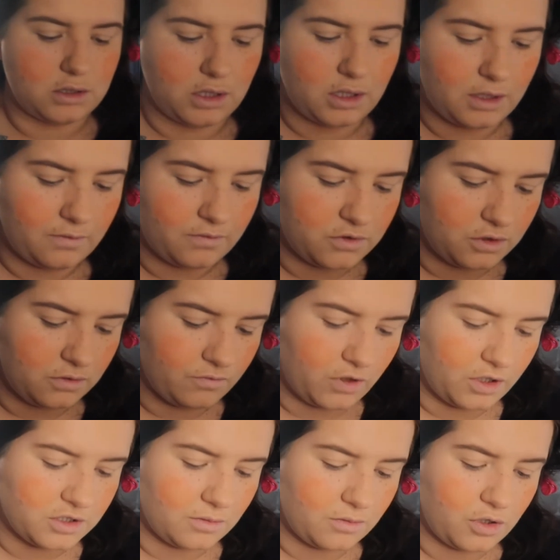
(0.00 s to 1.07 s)
going to have to.
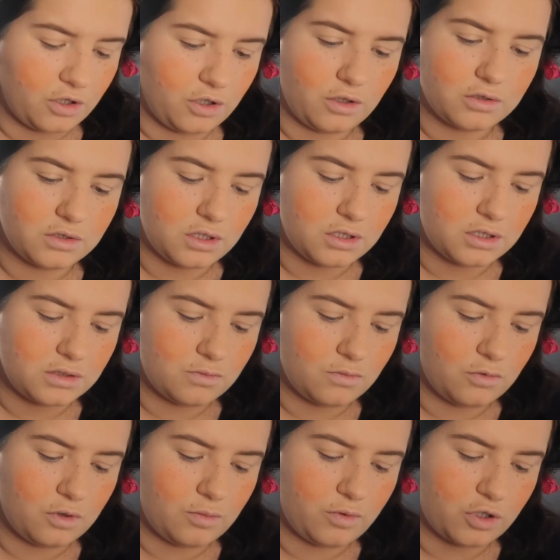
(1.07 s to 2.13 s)
Right, so I'm going to use this
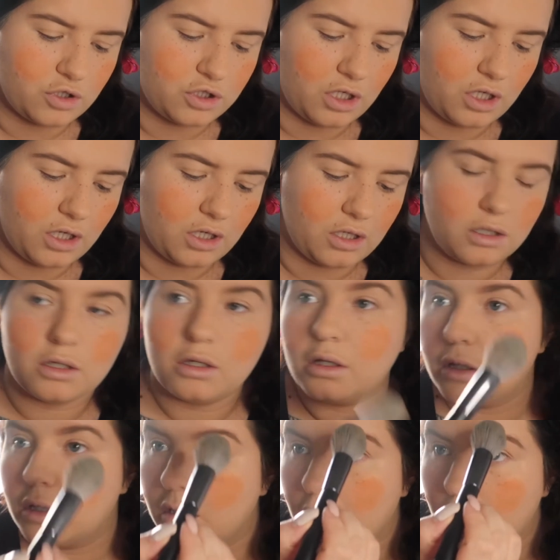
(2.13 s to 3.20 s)
smaller brush here.
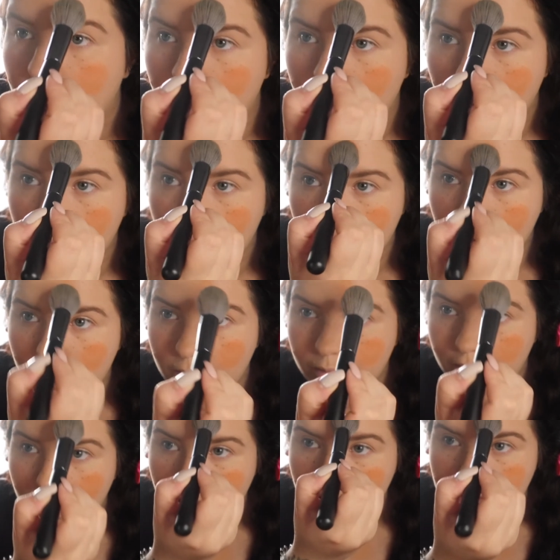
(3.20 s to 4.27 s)
I'm going to
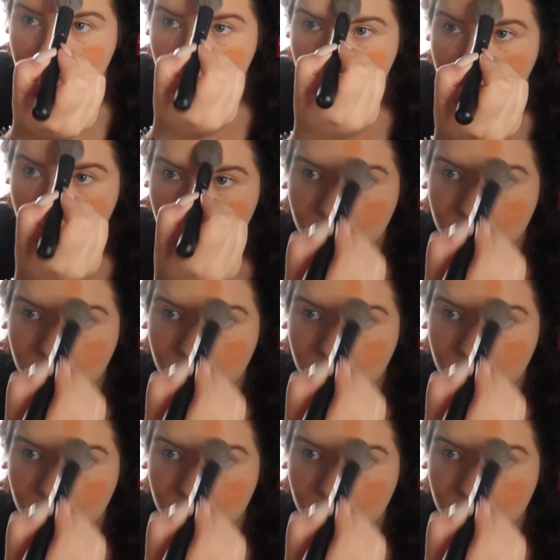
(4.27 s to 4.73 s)
place it